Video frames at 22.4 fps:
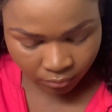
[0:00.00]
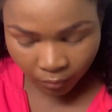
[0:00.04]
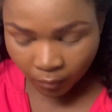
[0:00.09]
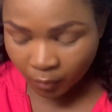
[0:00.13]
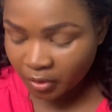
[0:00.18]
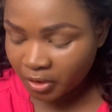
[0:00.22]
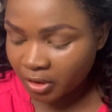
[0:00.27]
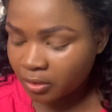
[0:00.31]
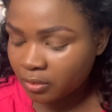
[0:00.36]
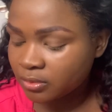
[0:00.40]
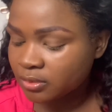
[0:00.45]

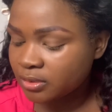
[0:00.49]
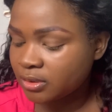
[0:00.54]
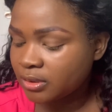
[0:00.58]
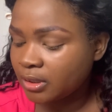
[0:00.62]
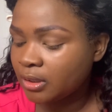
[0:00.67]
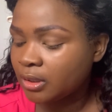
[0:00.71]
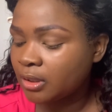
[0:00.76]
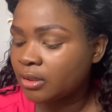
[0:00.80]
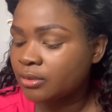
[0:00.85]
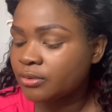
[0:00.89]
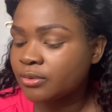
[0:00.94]
with the
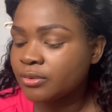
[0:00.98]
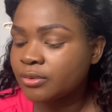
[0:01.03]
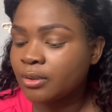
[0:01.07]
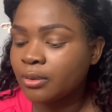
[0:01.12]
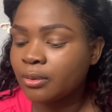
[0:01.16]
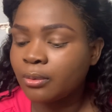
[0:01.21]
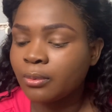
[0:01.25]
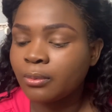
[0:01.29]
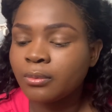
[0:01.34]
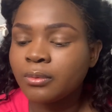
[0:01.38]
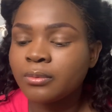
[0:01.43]
concealer.
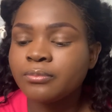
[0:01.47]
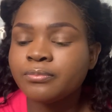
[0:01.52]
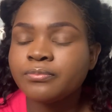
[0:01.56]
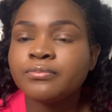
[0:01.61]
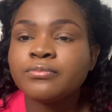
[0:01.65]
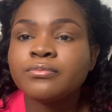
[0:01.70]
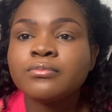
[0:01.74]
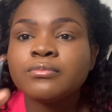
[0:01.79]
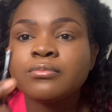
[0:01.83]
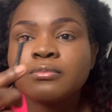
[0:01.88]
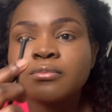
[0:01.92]
So
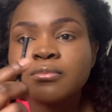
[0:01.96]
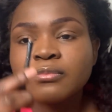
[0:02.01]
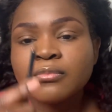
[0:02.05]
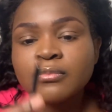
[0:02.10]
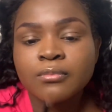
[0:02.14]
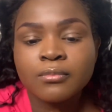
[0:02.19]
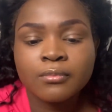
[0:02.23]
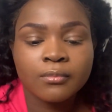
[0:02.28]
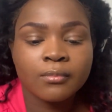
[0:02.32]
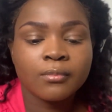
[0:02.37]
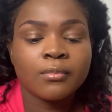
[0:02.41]

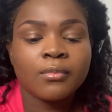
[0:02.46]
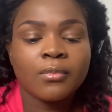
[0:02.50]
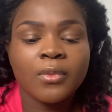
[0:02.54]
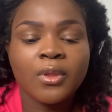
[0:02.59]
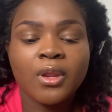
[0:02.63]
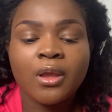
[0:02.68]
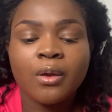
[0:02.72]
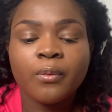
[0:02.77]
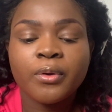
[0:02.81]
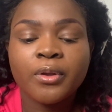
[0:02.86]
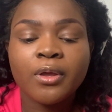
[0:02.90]

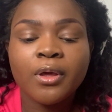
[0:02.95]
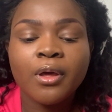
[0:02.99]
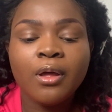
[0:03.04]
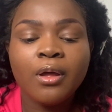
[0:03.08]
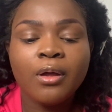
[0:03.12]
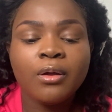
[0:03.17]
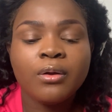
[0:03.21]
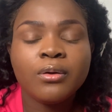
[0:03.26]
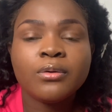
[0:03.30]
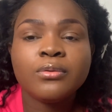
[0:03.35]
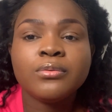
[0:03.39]
there we
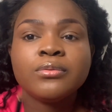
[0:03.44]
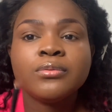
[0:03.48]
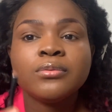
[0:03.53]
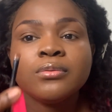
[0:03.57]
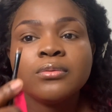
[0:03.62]
go.